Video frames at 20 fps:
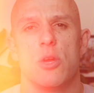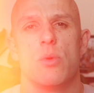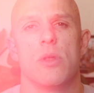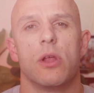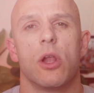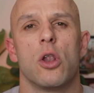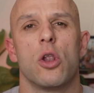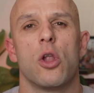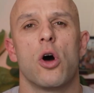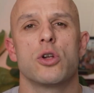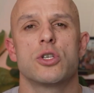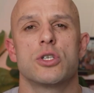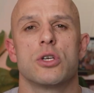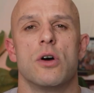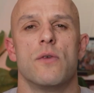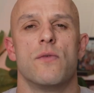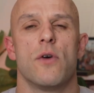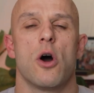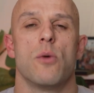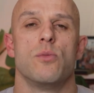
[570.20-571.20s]
with a lot
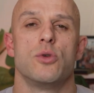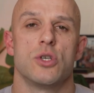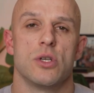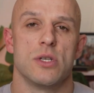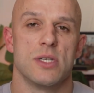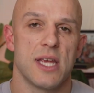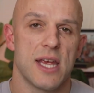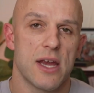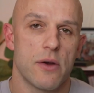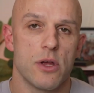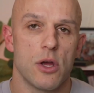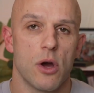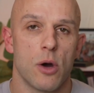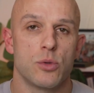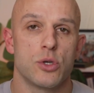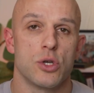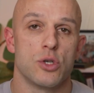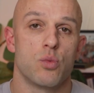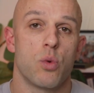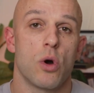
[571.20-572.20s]
of options. Here are your options.